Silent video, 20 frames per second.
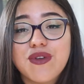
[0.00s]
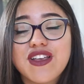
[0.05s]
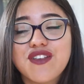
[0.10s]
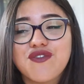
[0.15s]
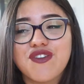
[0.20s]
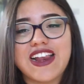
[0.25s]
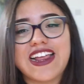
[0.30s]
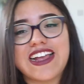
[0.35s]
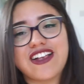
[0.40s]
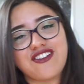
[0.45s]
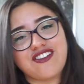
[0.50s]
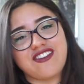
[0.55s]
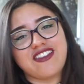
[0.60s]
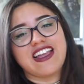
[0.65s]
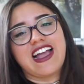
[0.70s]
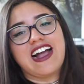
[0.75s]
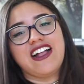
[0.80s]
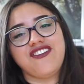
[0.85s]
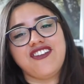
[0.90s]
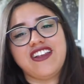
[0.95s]
one is really
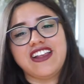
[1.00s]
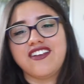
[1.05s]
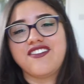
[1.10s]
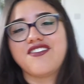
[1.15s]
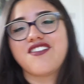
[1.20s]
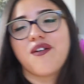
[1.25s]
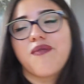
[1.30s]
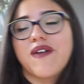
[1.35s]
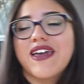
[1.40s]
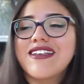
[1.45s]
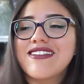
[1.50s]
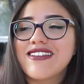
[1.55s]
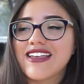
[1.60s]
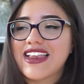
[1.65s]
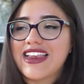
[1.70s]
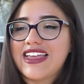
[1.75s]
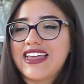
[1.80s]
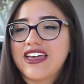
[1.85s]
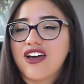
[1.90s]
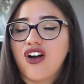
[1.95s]
interesting actually. So
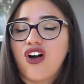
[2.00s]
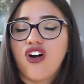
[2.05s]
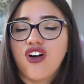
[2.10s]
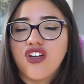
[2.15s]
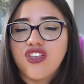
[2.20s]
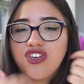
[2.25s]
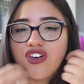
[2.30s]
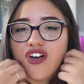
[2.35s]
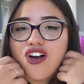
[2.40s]
basically on